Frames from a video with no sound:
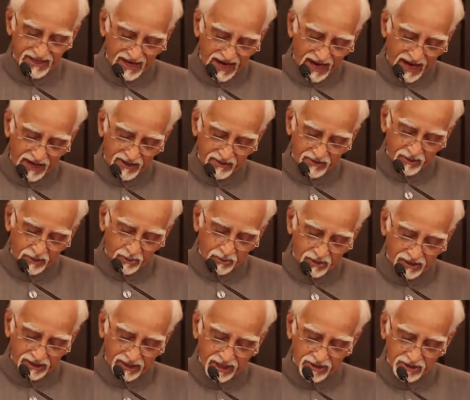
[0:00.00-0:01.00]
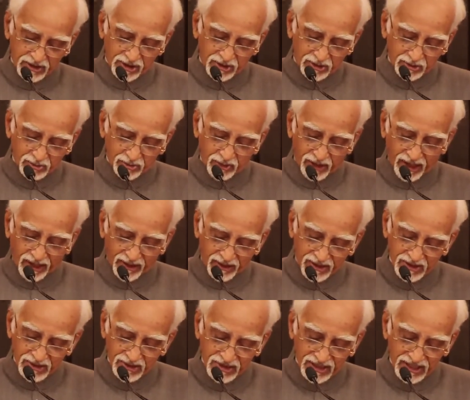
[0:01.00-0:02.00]
and drew attention to
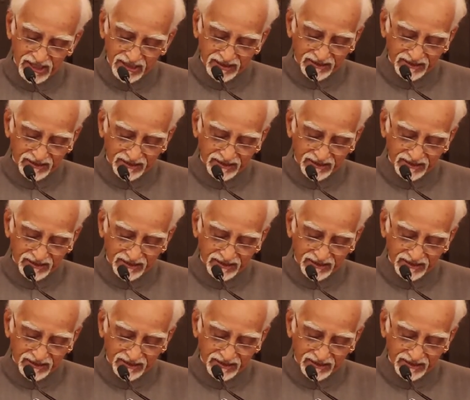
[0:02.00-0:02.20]
errors